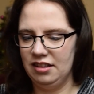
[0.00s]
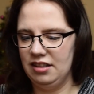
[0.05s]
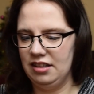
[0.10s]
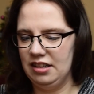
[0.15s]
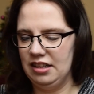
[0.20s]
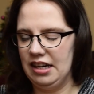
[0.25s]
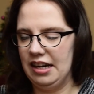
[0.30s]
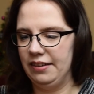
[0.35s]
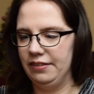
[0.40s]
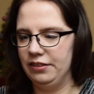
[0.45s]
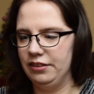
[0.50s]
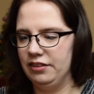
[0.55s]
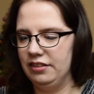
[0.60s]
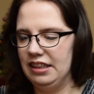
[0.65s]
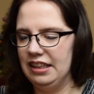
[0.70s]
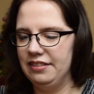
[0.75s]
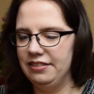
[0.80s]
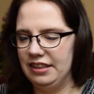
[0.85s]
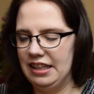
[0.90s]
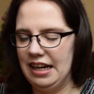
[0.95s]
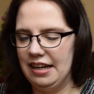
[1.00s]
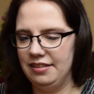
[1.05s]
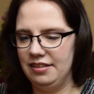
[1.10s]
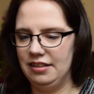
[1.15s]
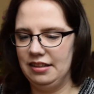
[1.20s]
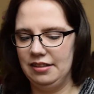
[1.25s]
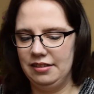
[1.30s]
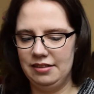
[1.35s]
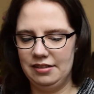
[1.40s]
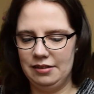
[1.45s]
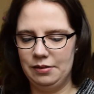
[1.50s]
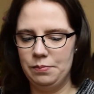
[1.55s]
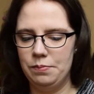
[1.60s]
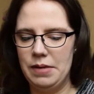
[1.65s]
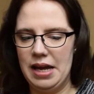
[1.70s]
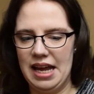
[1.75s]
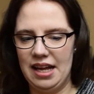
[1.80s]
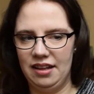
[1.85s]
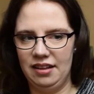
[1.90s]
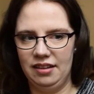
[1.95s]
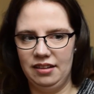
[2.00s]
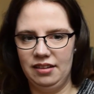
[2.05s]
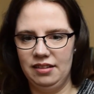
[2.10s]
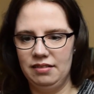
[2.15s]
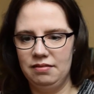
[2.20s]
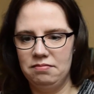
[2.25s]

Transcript: And I will see if it has a smell.